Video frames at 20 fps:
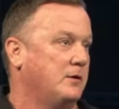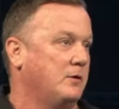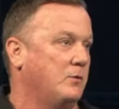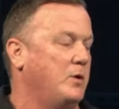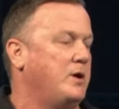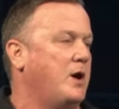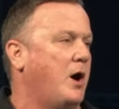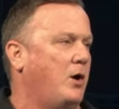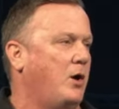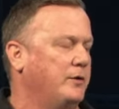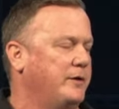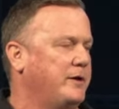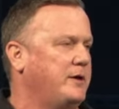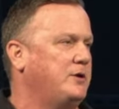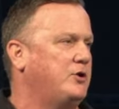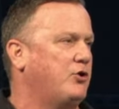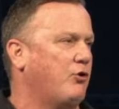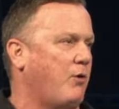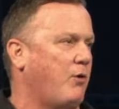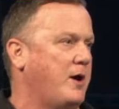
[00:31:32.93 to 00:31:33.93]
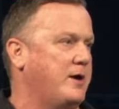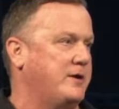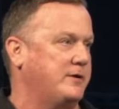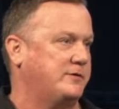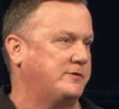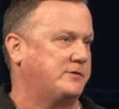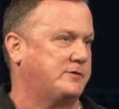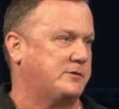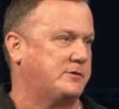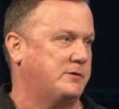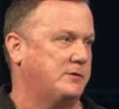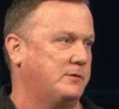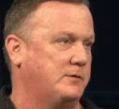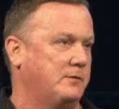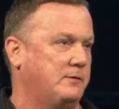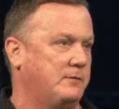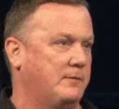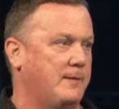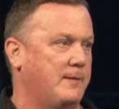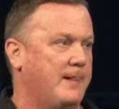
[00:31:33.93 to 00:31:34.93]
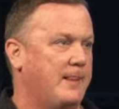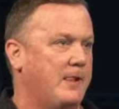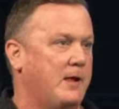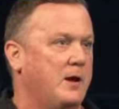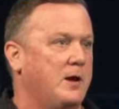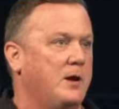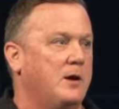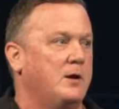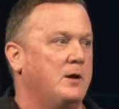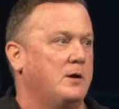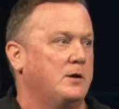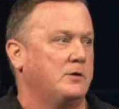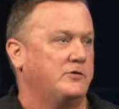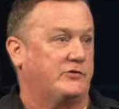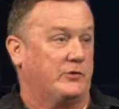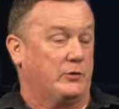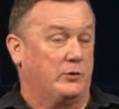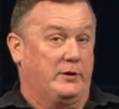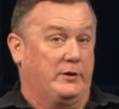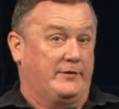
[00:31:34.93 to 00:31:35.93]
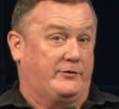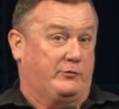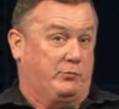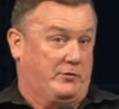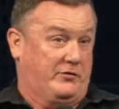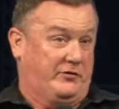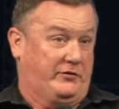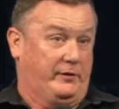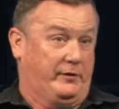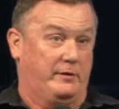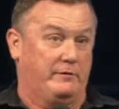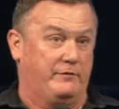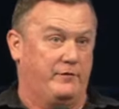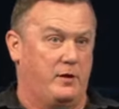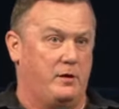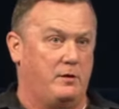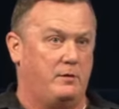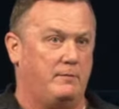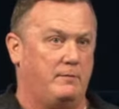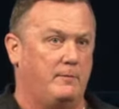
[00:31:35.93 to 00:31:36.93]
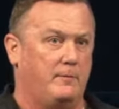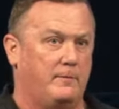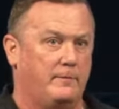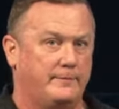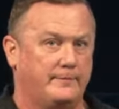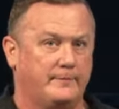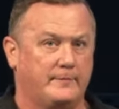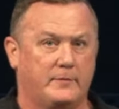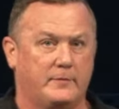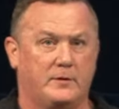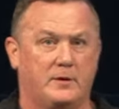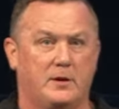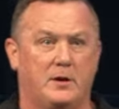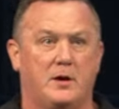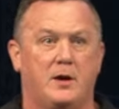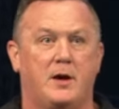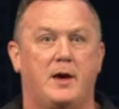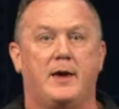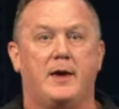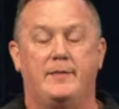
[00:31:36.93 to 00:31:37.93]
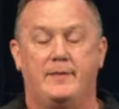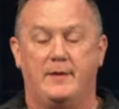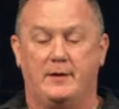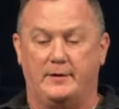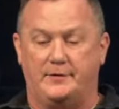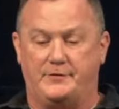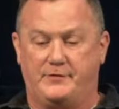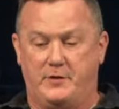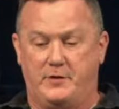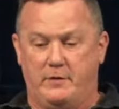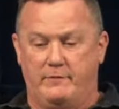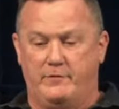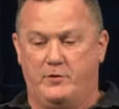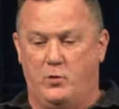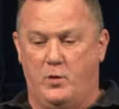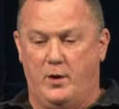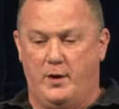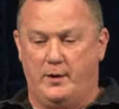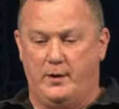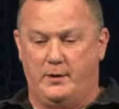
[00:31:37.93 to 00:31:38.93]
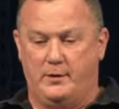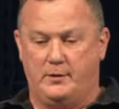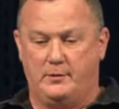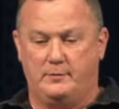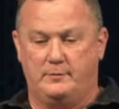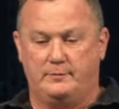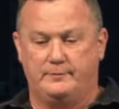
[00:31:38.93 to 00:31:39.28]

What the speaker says: We all need grace. So let's receive it and then let's give it away.